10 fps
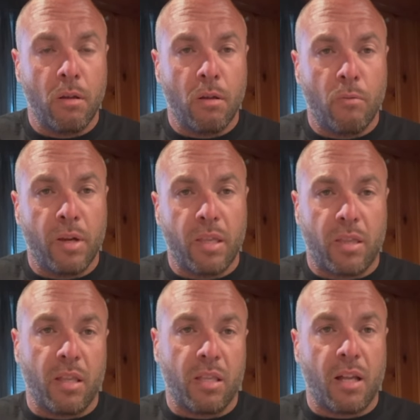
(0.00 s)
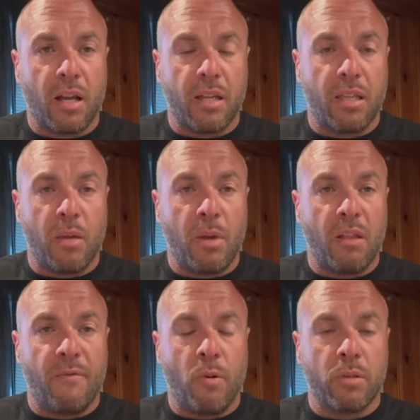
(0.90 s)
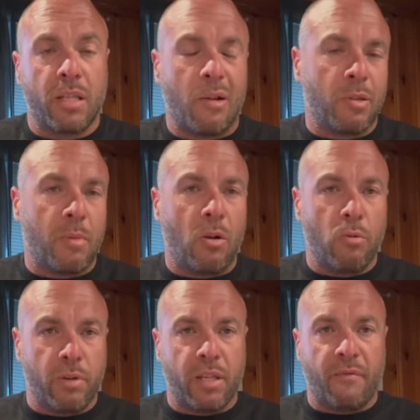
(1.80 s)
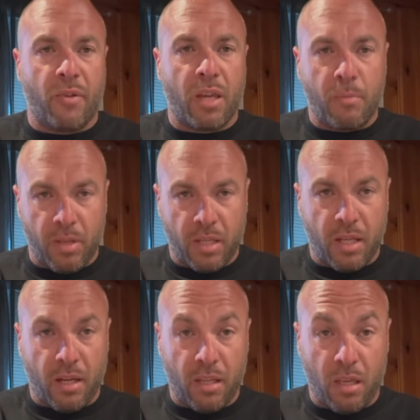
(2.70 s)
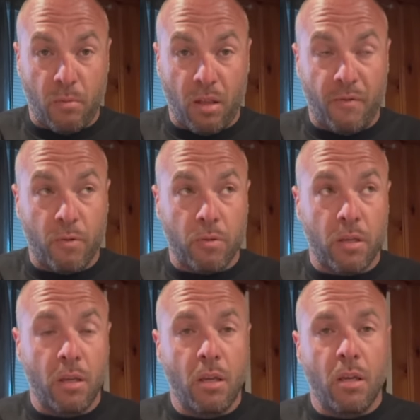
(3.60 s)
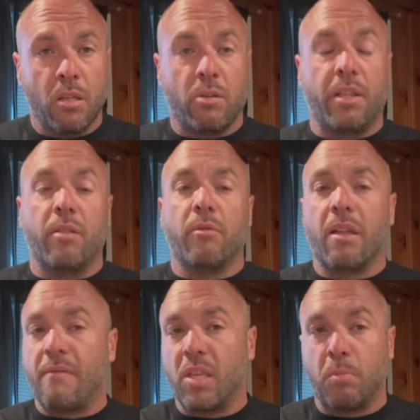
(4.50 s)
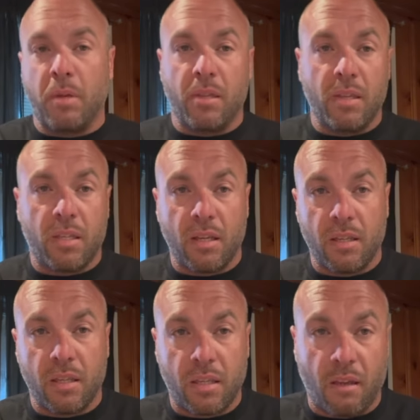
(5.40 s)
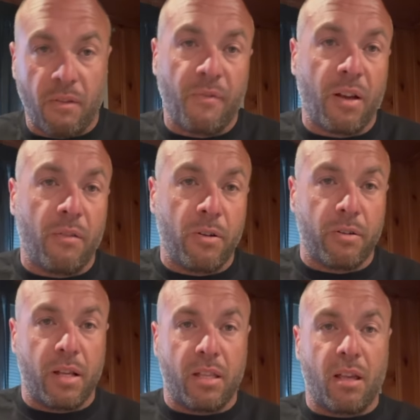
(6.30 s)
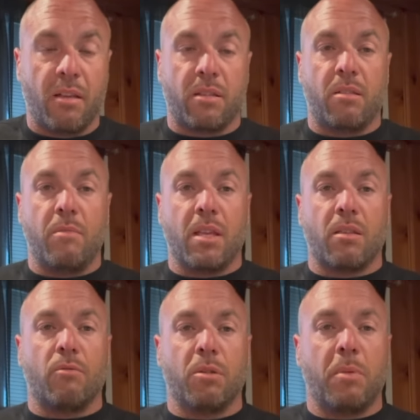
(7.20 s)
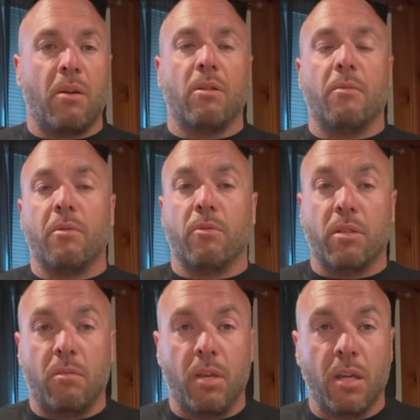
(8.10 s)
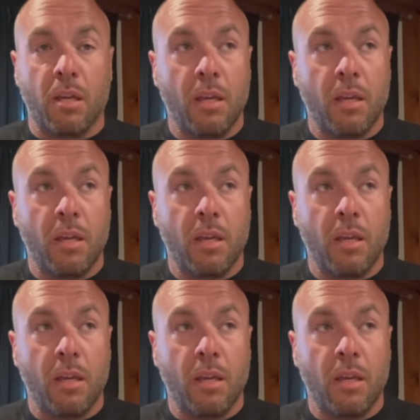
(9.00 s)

with the stock intake manifolds. And that was my whole reason for keeping the stock intake manifolds. So I didn't really have to spin these things to 7,500, 8,000 to make the horsepower that we wanted to make.